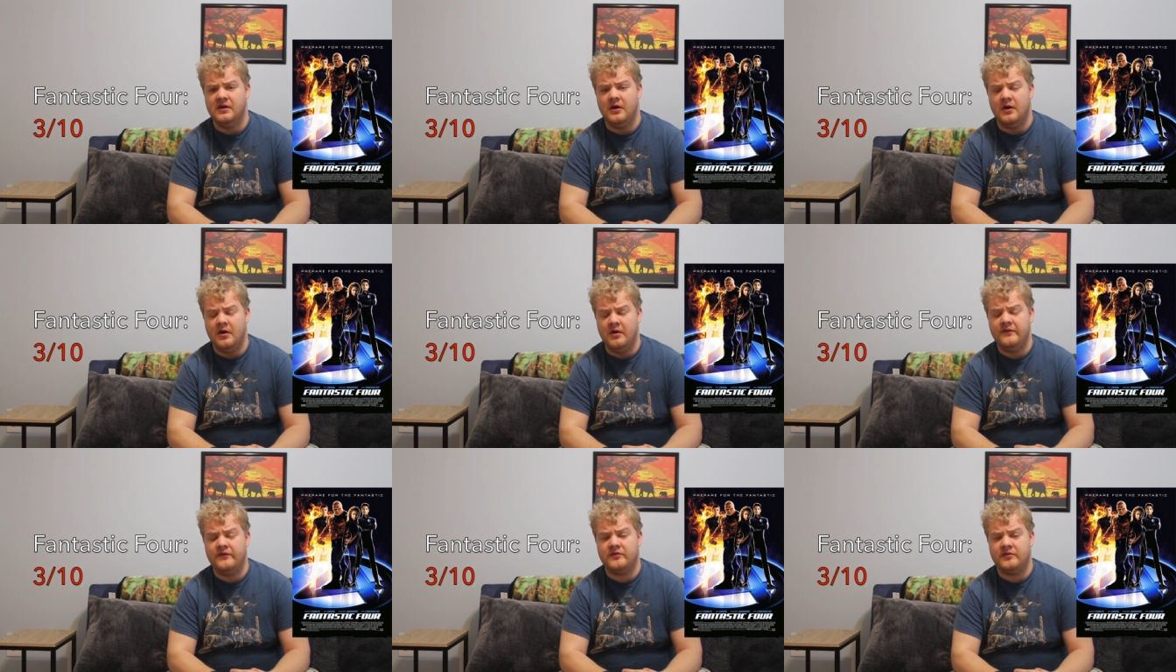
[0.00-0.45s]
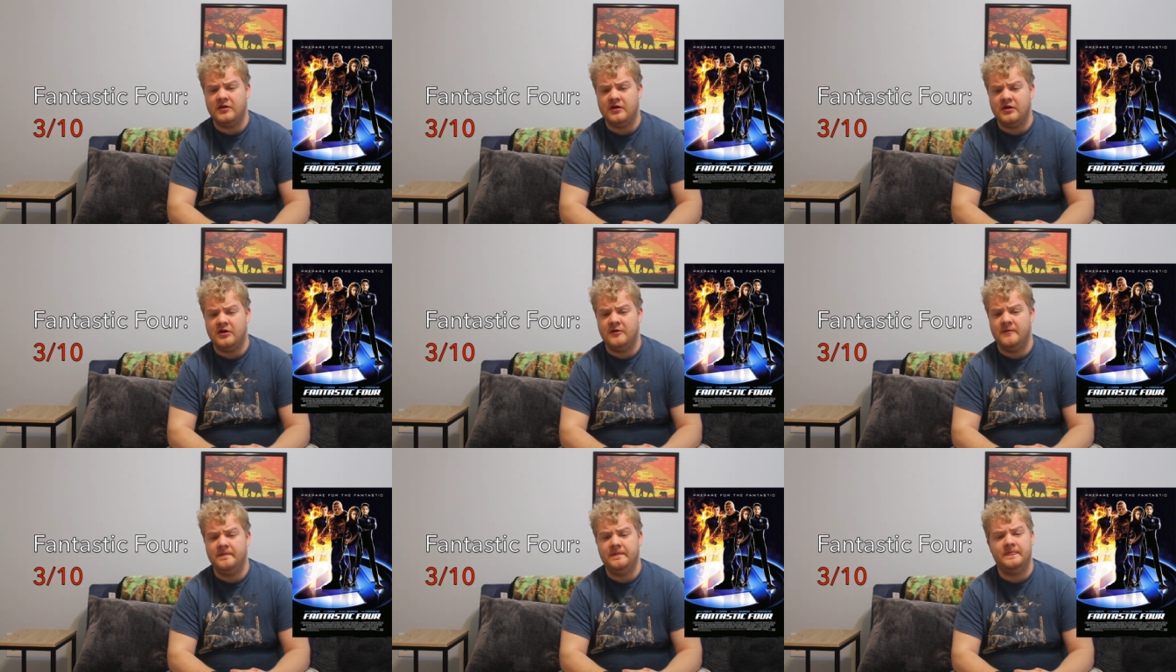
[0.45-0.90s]

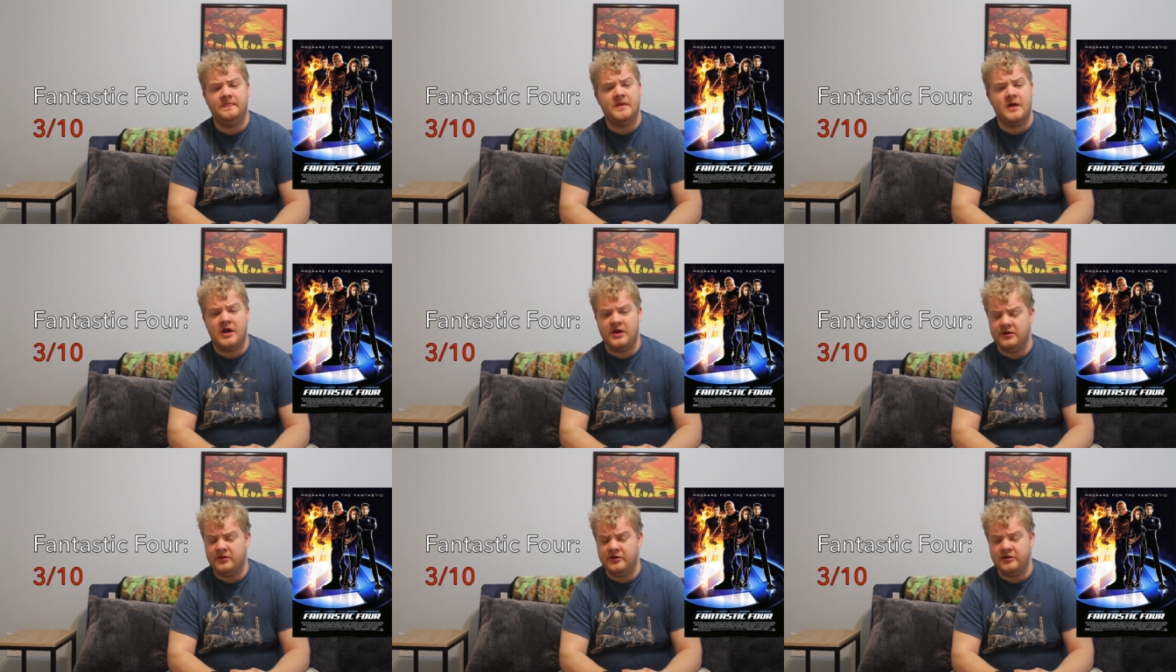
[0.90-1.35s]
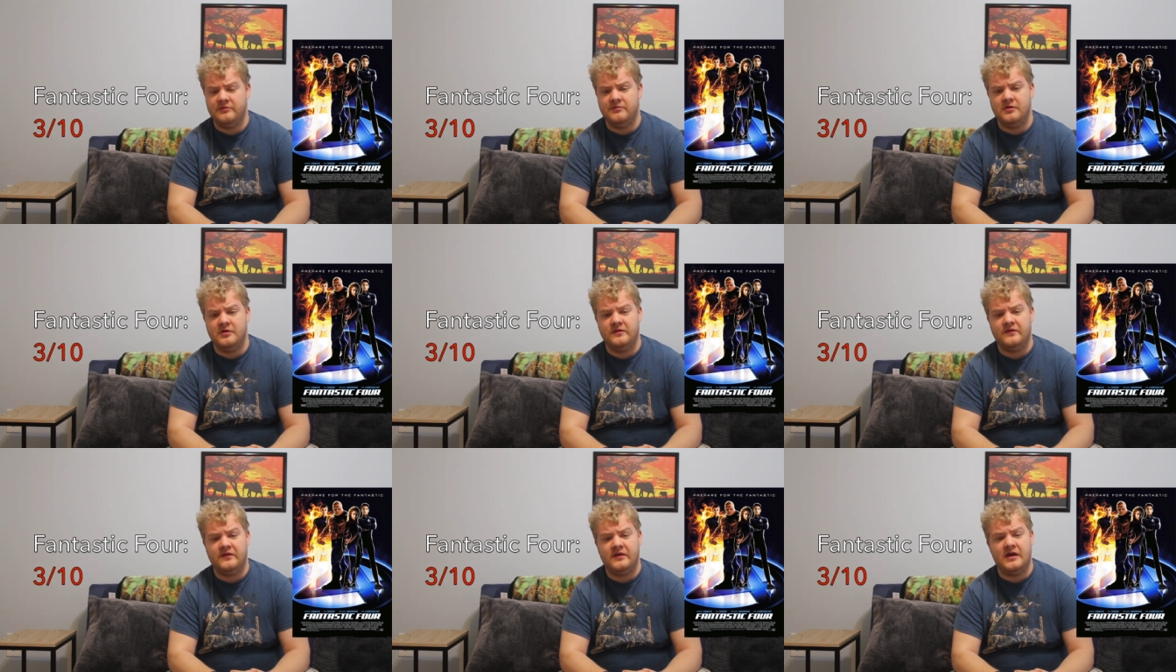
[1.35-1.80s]
Overall, not a good
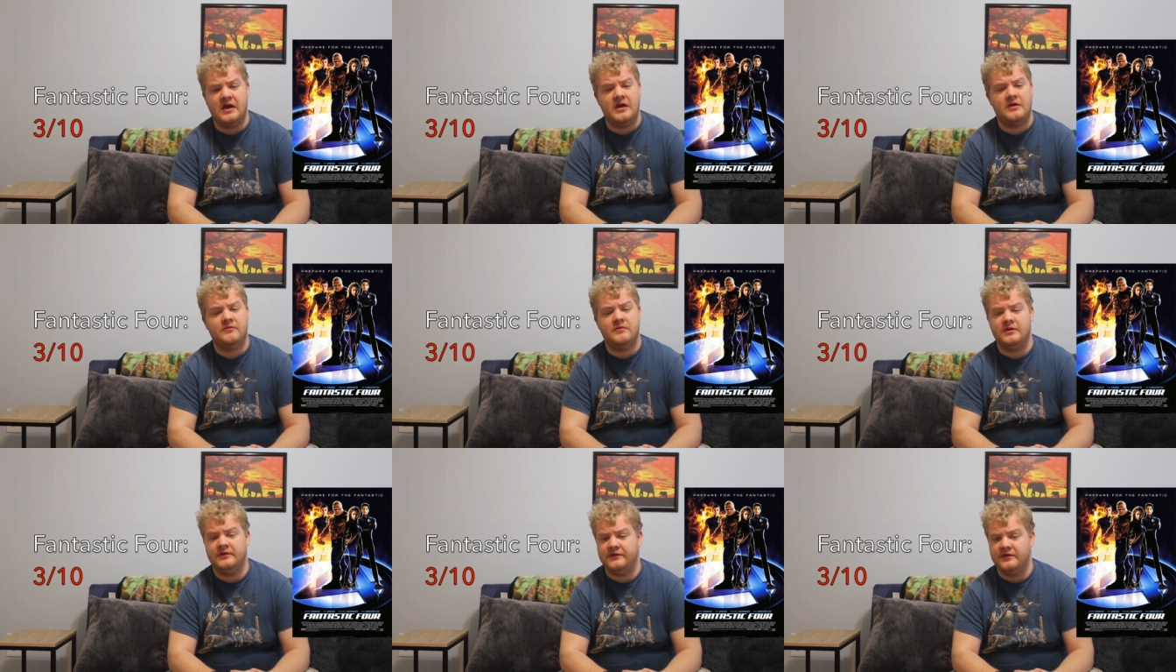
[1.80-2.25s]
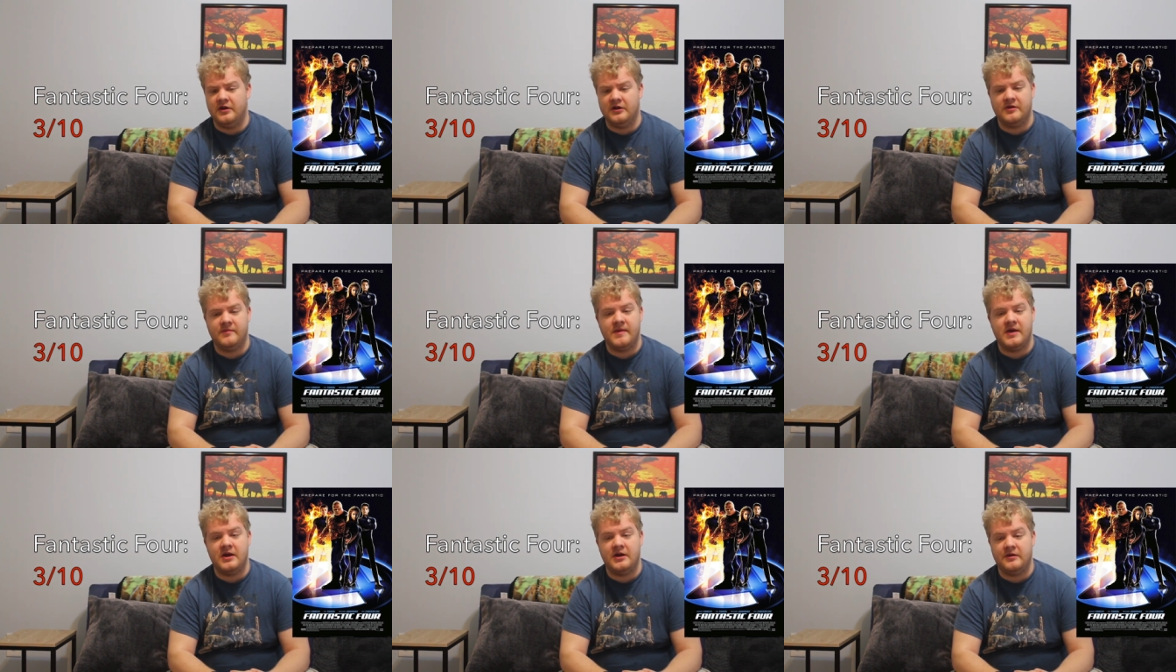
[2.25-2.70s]
movie. I don't want to
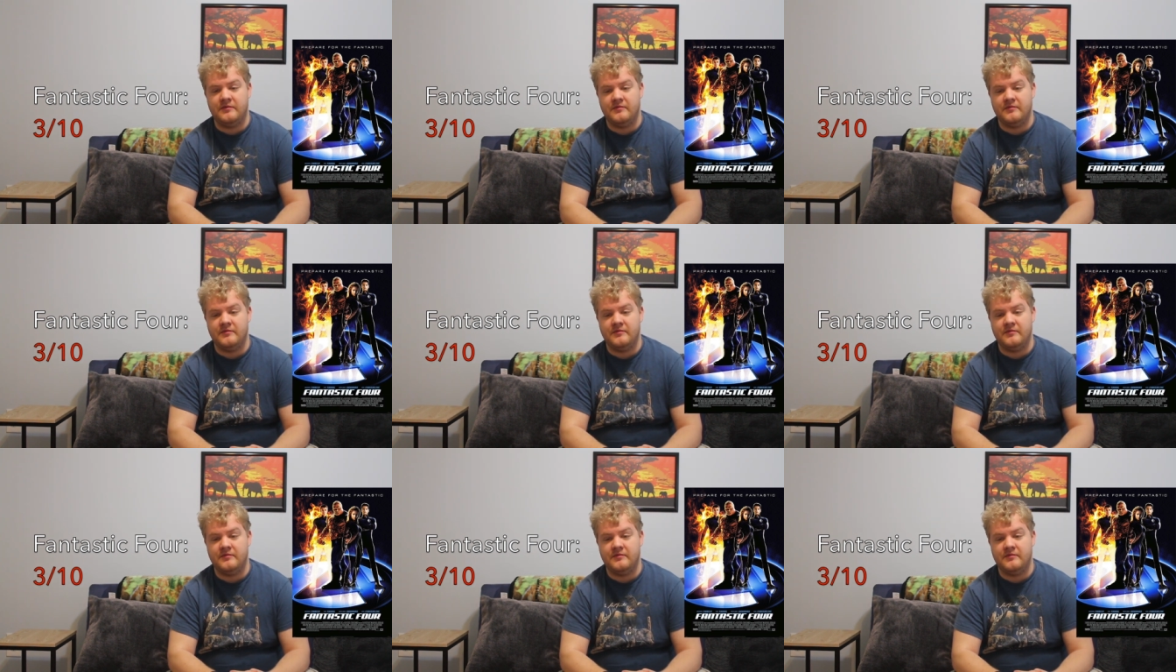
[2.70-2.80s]
talk about it